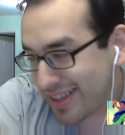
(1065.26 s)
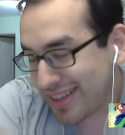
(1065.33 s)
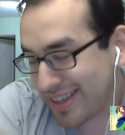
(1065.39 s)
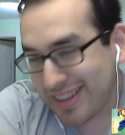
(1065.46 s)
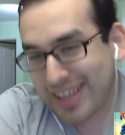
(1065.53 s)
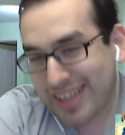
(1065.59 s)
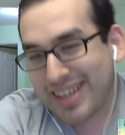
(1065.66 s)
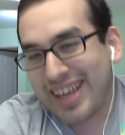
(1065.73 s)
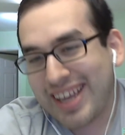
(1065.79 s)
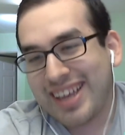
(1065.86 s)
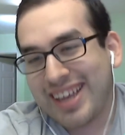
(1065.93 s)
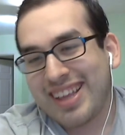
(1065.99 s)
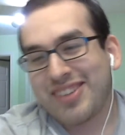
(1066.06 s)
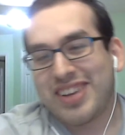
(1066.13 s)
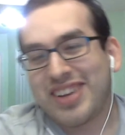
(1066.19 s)
Like
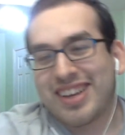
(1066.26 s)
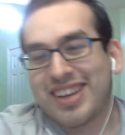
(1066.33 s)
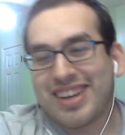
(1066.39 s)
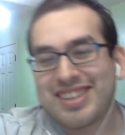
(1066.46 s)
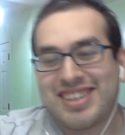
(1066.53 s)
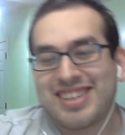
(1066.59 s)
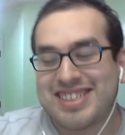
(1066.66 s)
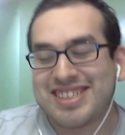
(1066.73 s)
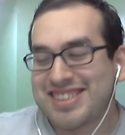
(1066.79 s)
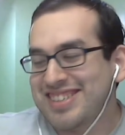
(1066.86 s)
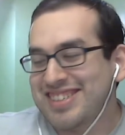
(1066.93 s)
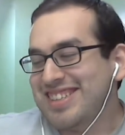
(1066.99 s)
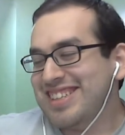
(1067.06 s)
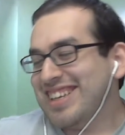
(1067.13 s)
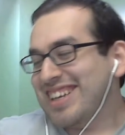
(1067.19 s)
Recon,
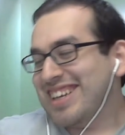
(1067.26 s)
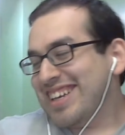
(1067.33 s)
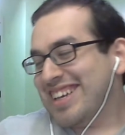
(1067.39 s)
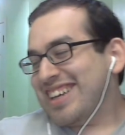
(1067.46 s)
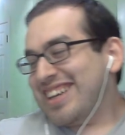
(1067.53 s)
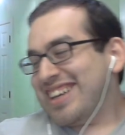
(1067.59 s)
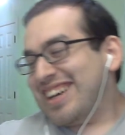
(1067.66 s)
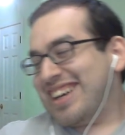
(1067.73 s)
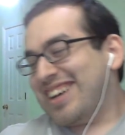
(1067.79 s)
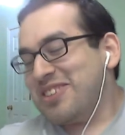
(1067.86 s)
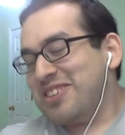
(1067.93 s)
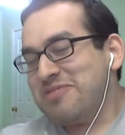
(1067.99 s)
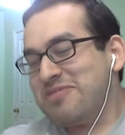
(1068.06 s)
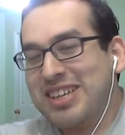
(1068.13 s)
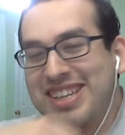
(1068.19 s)
dude. I
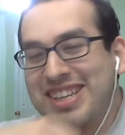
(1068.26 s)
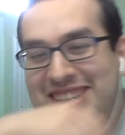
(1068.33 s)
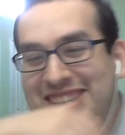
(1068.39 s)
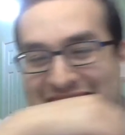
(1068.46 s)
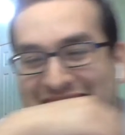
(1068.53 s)
don't know.